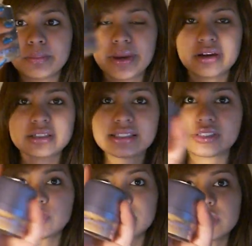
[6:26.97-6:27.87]
Bare
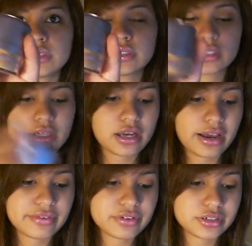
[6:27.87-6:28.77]
Escentuals.
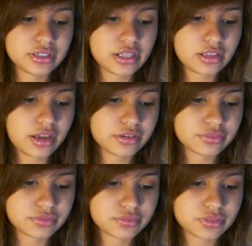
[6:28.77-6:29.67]
I've heard a lot
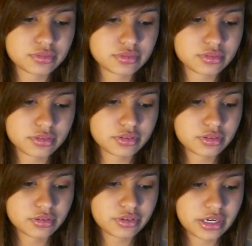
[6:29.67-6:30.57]
of
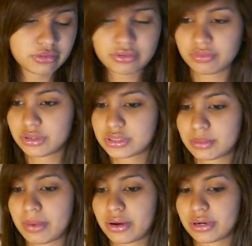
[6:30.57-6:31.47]
great reviews
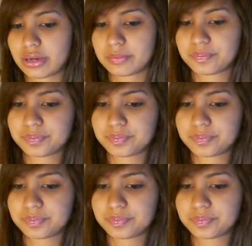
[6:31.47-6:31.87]
about it.